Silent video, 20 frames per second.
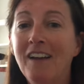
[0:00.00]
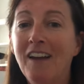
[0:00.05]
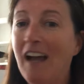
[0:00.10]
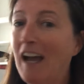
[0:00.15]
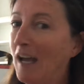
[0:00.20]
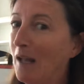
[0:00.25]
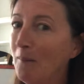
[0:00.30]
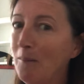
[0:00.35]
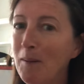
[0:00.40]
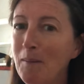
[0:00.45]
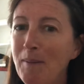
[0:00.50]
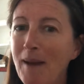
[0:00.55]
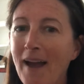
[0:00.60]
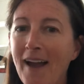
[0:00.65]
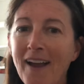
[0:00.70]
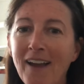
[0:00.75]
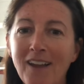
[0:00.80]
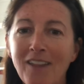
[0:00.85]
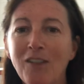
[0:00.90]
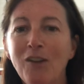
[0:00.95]
I'll be
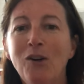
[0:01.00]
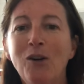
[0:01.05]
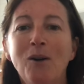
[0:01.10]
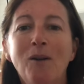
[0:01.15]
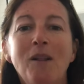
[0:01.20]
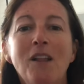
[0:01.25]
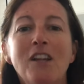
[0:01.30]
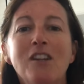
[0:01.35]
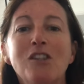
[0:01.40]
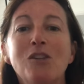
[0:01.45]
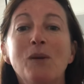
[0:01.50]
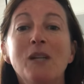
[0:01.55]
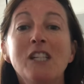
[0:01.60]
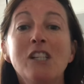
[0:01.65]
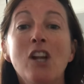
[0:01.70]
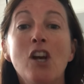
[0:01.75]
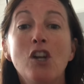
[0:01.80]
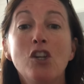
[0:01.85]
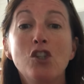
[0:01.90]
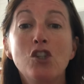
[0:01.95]
back though. So it's
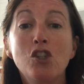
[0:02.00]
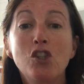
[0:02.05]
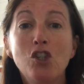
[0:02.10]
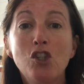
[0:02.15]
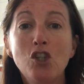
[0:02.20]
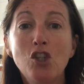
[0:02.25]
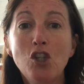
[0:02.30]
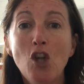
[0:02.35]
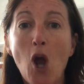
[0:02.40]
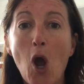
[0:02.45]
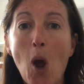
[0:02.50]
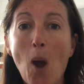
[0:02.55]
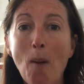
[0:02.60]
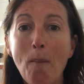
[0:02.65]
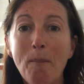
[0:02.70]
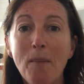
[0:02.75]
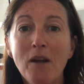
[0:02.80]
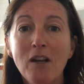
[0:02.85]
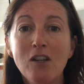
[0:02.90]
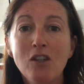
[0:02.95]

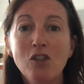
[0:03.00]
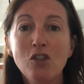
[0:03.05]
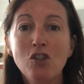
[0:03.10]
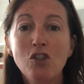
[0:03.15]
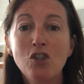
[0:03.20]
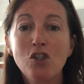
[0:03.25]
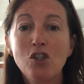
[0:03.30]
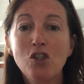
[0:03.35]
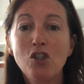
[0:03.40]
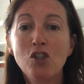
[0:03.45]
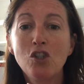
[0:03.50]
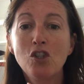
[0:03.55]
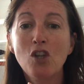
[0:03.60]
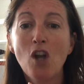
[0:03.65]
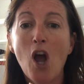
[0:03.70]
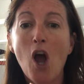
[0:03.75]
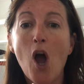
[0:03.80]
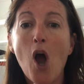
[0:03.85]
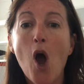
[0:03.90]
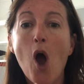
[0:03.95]
shop,
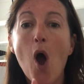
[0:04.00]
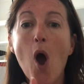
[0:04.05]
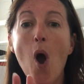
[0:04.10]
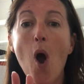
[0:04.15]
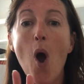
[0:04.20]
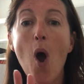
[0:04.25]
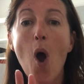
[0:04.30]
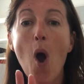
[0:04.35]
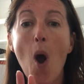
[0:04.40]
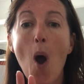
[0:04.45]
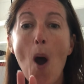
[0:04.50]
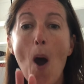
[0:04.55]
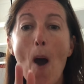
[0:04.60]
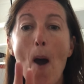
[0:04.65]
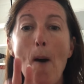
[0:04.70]
shop.